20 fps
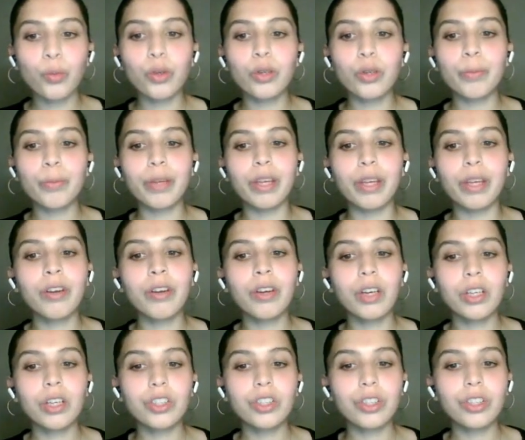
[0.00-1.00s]
would be
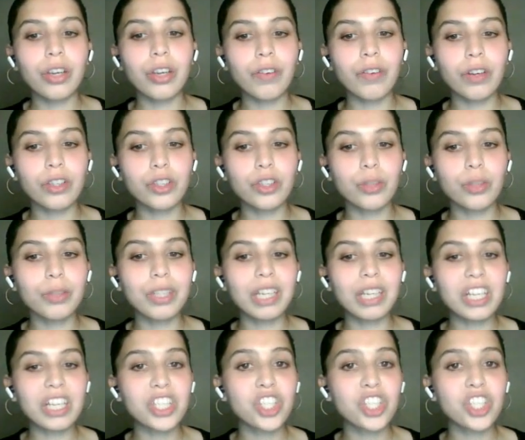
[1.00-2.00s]
to give her something
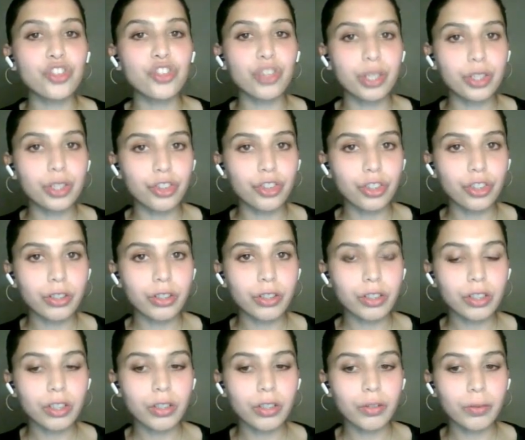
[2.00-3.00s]

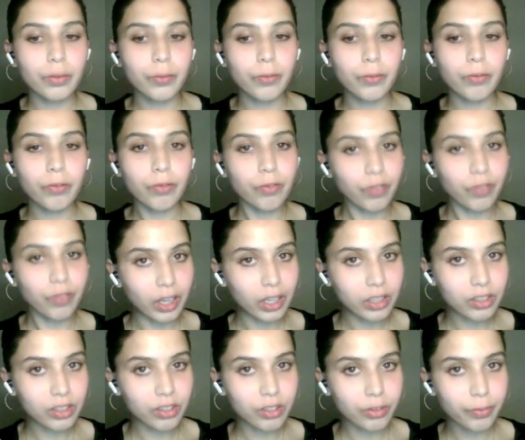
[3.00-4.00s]
astringent
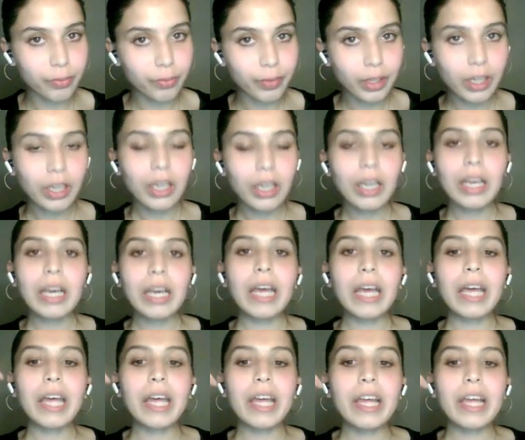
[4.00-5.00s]
first.
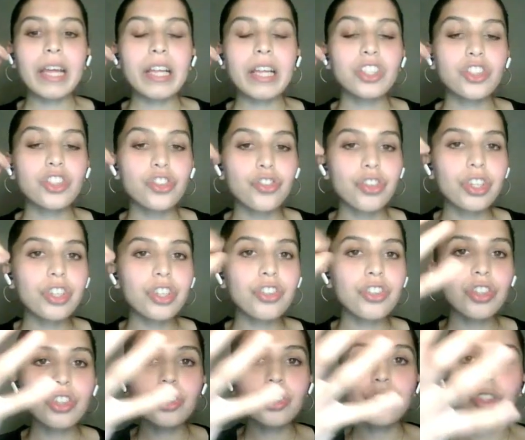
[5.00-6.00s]

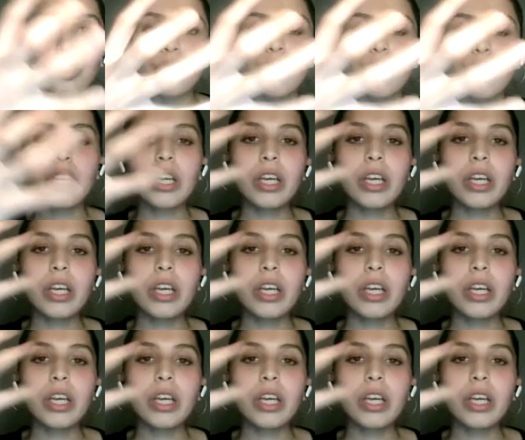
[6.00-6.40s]
Astringent to